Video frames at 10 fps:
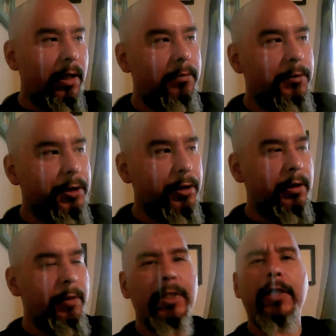Um,
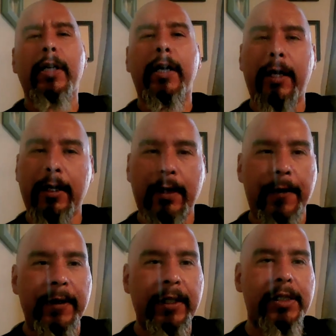so I mean, I,
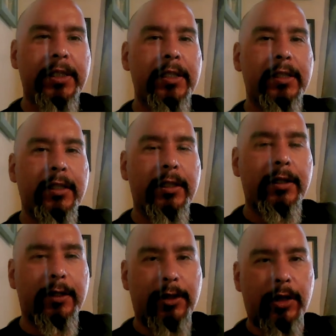I, think it says in the,
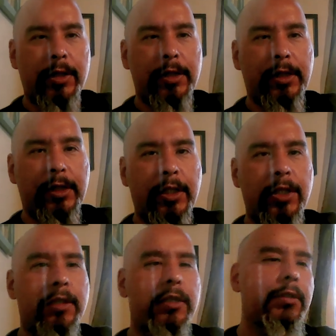the, the judge's
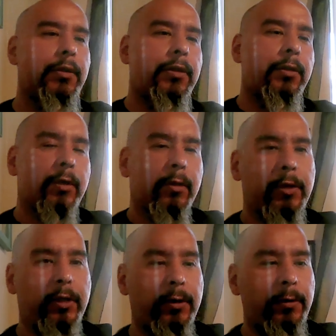decision so that there, there
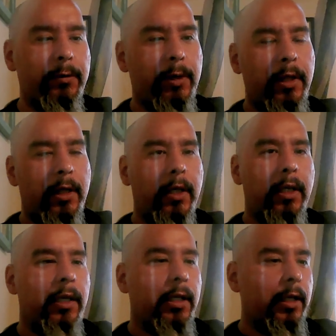was two
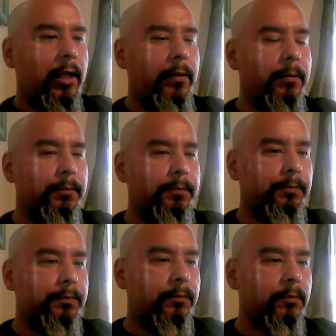um,